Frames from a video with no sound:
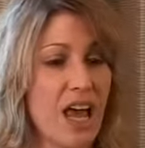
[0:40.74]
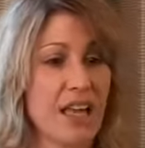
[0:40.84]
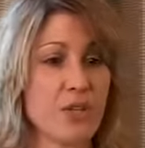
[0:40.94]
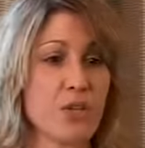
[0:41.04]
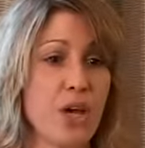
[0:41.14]

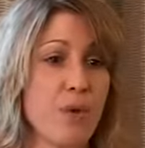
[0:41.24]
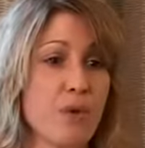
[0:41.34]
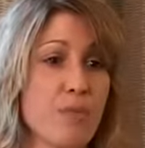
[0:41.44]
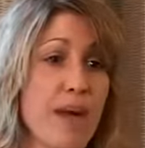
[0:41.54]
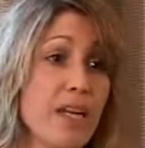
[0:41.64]
And so
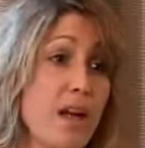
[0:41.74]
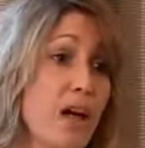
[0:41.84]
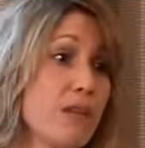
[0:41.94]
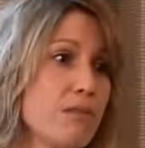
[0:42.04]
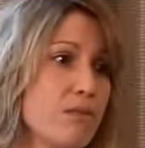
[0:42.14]
depending
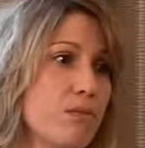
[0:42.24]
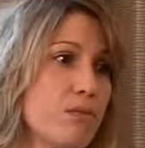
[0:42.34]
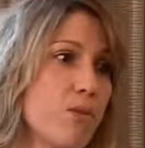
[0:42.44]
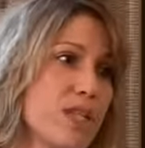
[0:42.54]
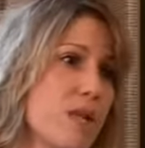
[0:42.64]
on
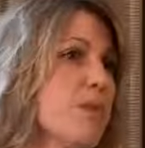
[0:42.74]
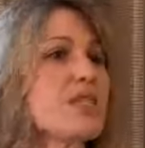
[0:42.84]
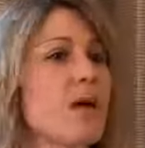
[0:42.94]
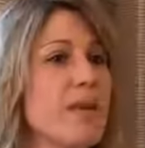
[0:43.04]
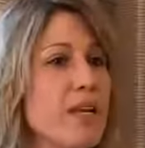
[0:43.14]
what
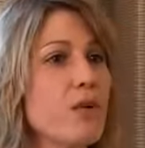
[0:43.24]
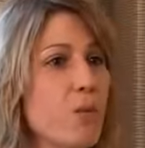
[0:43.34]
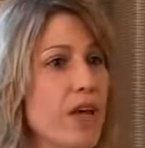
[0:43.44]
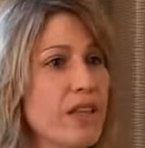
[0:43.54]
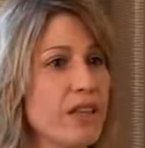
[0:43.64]
someone's coming in
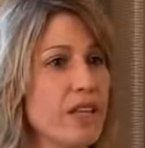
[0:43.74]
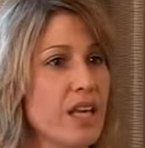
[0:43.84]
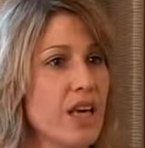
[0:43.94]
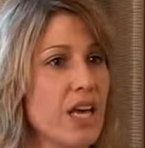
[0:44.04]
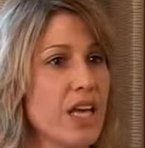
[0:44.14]
with,
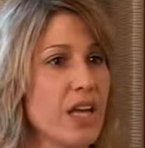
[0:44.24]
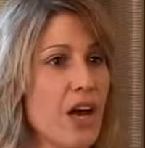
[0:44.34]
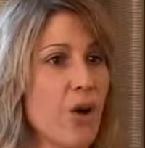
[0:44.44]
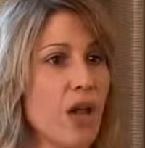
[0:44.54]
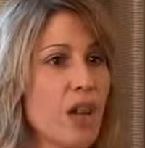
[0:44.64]
you
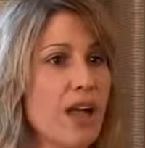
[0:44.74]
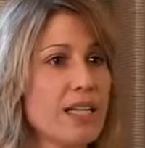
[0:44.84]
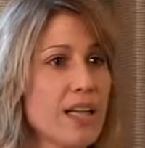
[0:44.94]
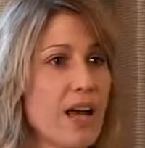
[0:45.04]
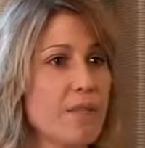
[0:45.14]
know, a lot
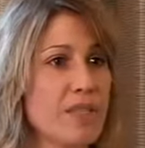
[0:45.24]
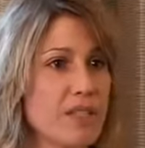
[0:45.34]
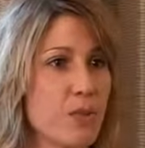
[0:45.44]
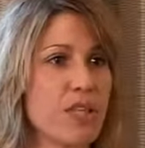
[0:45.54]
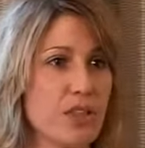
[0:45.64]
of times
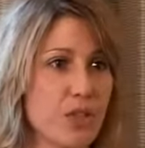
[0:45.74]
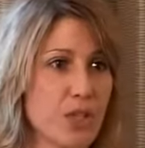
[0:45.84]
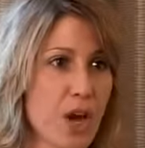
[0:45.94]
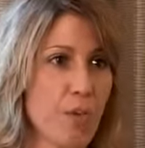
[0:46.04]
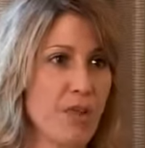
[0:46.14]
it's within the
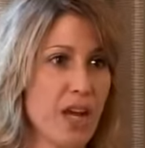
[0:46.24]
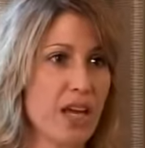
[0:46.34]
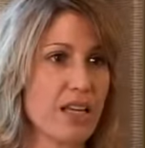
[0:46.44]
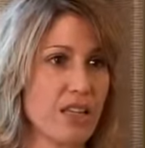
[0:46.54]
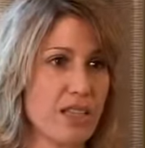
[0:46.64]
scope that
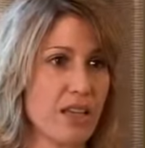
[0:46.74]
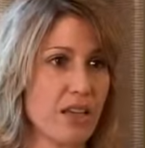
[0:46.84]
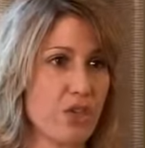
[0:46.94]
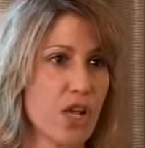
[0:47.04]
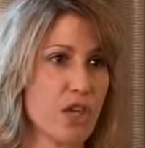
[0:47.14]
I can see
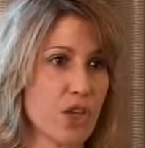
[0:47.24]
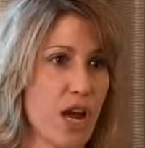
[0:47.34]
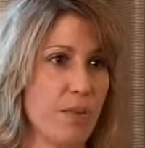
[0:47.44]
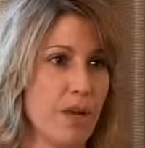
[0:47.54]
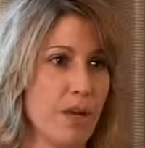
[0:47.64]
enough change
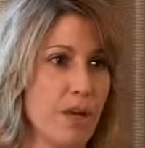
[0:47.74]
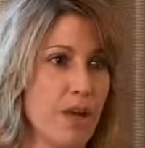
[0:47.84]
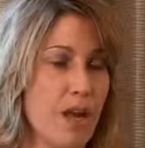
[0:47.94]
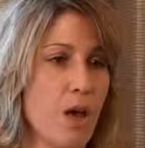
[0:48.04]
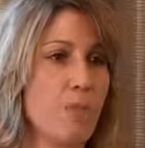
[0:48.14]
happen.
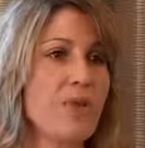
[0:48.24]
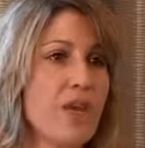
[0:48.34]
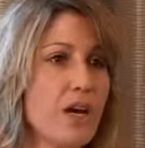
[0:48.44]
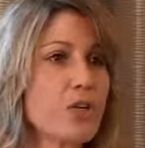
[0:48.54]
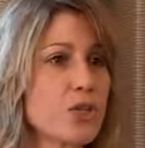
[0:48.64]
But
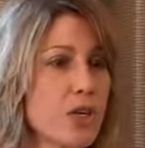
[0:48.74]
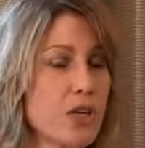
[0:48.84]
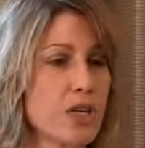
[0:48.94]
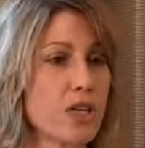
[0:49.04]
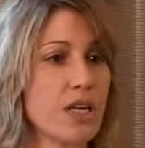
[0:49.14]
there are
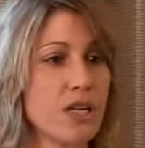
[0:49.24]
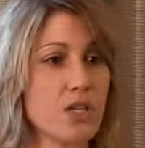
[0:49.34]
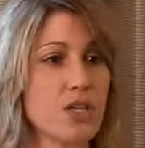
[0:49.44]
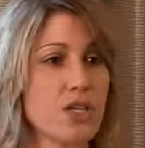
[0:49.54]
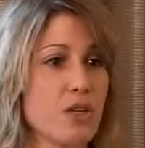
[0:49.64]
certain
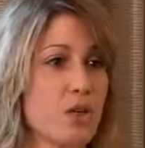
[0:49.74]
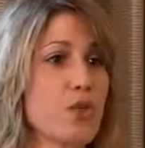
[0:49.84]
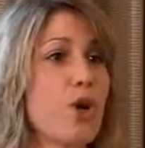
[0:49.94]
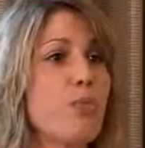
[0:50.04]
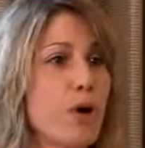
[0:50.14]
conditions that are
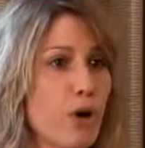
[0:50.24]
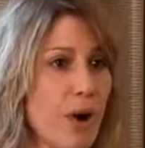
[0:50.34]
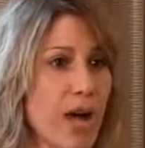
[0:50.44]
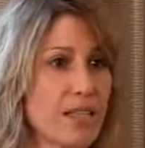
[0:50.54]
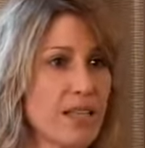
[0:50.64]
so
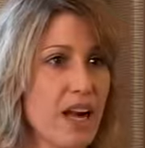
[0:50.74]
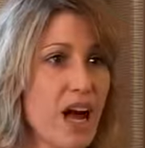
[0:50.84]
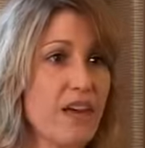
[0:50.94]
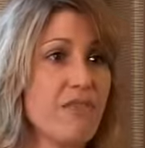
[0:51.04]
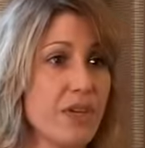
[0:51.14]
progressed that
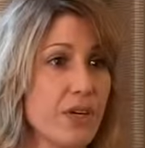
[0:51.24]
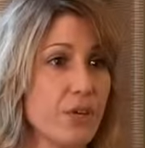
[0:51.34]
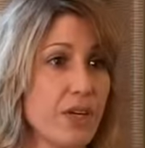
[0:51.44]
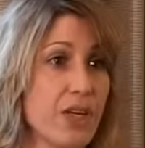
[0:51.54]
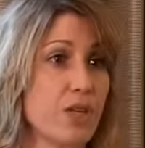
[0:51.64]
I
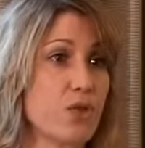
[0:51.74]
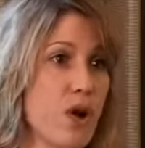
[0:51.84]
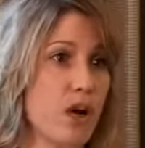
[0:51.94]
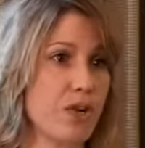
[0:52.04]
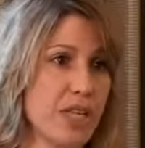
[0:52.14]
feel we need a
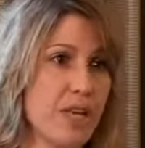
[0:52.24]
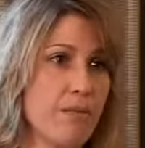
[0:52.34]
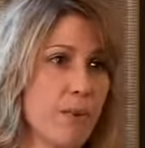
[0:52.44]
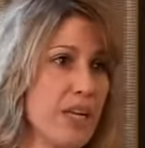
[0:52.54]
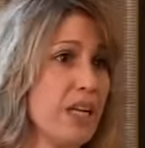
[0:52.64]
stronger
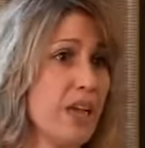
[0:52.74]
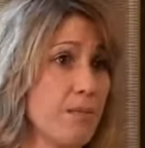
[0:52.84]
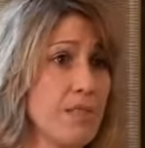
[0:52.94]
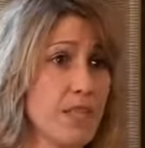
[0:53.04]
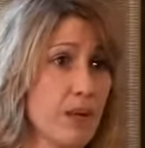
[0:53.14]
team and we need
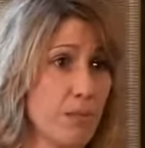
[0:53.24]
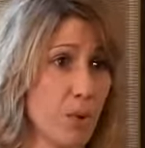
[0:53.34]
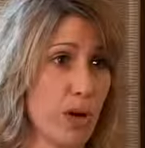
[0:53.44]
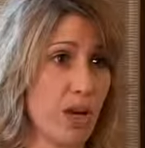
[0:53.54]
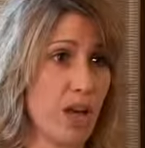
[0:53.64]
an MD on
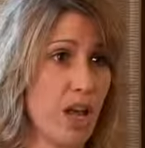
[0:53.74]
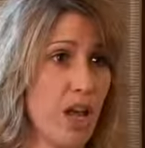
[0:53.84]
board.